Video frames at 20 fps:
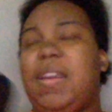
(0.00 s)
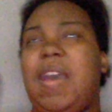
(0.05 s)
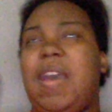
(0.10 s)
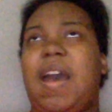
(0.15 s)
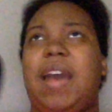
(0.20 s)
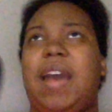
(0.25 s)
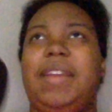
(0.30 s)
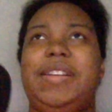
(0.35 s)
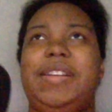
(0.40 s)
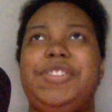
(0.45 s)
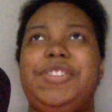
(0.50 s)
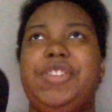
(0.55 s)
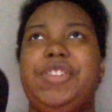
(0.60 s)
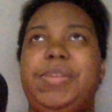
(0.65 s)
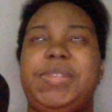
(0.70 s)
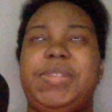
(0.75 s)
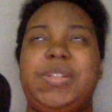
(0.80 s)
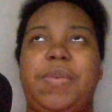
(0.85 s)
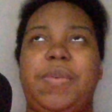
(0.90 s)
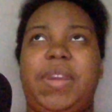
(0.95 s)
I initially
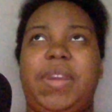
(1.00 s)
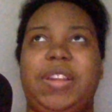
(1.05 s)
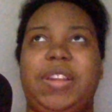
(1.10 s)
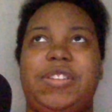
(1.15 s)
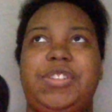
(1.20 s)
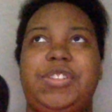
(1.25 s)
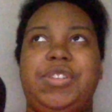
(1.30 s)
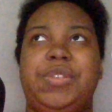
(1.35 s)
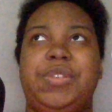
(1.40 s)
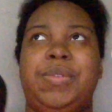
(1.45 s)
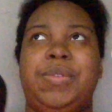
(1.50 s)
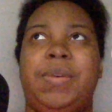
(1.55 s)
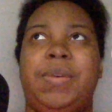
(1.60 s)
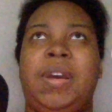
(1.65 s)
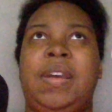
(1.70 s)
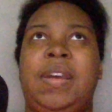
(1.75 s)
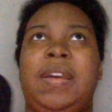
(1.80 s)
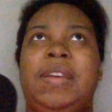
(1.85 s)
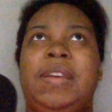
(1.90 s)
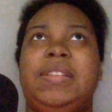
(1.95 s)
was going to
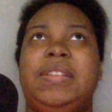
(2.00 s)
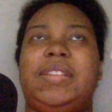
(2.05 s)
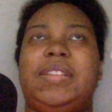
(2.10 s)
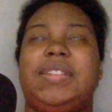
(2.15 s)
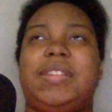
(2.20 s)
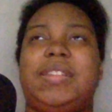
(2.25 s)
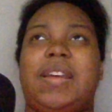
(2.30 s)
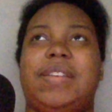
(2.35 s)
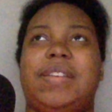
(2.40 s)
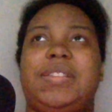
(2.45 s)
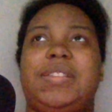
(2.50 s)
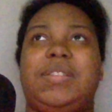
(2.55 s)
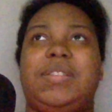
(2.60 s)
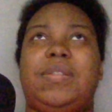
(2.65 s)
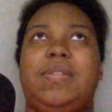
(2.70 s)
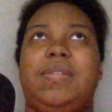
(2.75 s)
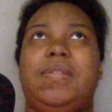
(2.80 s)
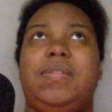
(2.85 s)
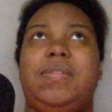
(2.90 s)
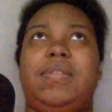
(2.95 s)
discuss,
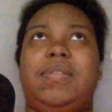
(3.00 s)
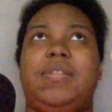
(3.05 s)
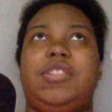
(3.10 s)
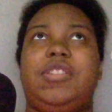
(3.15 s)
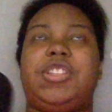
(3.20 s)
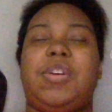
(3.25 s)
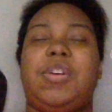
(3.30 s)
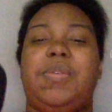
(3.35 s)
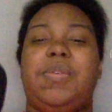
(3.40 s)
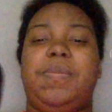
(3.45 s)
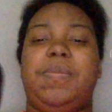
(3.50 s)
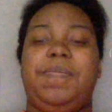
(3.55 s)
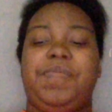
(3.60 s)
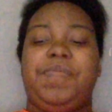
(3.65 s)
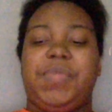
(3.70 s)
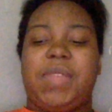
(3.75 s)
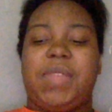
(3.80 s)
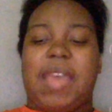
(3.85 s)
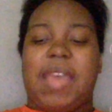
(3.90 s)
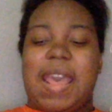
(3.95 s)
so
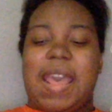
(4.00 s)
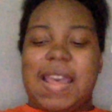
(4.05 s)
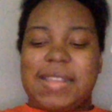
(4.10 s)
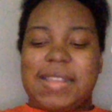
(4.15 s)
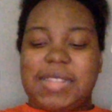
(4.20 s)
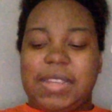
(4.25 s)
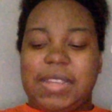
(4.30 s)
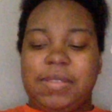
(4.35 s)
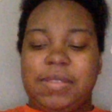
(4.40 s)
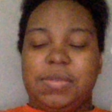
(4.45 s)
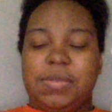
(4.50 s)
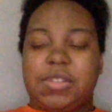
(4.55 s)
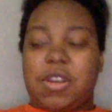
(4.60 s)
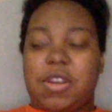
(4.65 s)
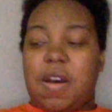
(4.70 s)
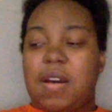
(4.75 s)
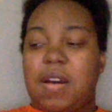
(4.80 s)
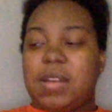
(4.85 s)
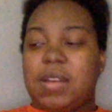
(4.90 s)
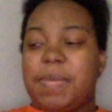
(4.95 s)
as I
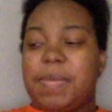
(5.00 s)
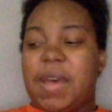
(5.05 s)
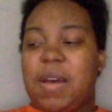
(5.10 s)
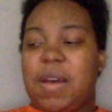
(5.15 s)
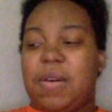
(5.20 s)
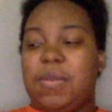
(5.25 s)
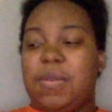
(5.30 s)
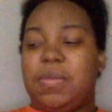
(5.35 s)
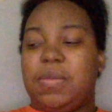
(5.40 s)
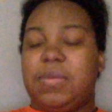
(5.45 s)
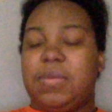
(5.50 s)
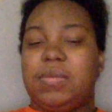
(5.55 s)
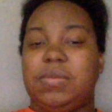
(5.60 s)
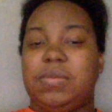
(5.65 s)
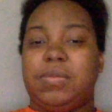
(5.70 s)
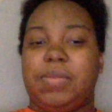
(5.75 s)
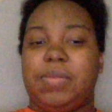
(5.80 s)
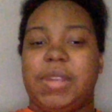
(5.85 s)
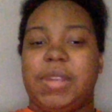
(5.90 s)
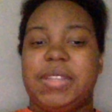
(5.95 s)
talk about
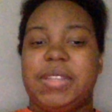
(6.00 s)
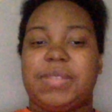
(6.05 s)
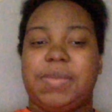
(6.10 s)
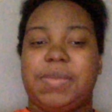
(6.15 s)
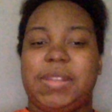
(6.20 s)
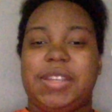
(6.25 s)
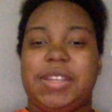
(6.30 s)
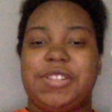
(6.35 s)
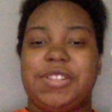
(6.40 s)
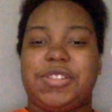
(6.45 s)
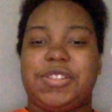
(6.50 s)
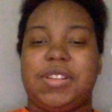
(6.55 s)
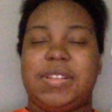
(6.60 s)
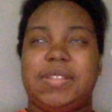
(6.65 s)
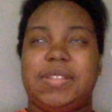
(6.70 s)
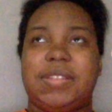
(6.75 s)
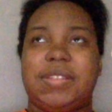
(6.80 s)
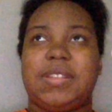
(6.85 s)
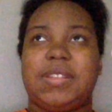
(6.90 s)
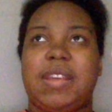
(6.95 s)
race
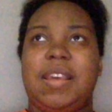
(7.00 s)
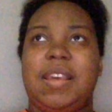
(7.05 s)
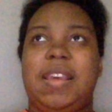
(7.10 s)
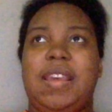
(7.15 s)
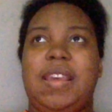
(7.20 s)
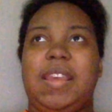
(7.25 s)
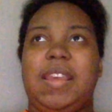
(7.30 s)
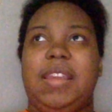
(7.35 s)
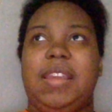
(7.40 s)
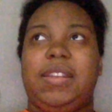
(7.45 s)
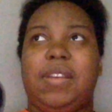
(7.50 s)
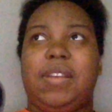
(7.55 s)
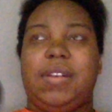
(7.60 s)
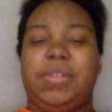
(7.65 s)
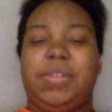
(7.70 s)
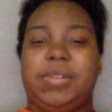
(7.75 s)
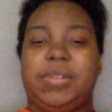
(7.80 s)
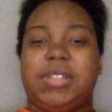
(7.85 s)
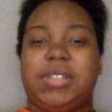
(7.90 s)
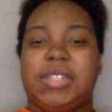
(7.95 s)
relations in Law
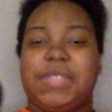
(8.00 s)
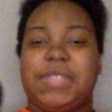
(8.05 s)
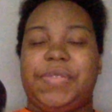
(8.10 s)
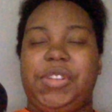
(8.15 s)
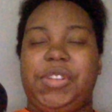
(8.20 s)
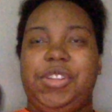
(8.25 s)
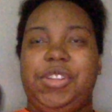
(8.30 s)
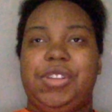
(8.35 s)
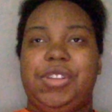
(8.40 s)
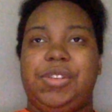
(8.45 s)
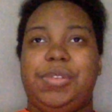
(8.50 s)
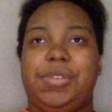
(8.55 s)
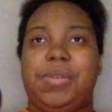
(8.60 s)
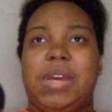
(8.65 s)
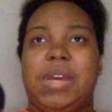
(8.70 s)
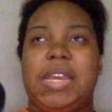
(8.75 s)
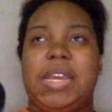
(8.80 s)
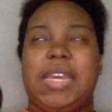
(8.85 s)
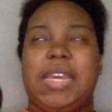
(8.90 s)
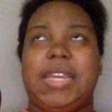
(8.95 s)
and Order
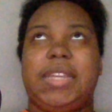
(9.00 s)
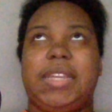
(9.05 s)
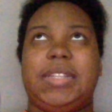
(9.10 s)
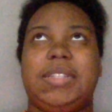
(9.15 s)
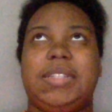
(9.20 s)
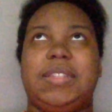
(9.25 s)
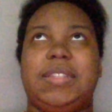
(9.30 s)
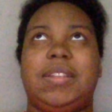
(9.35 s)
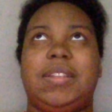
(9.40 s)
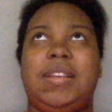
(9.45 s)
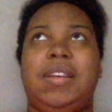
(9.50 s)
SVU and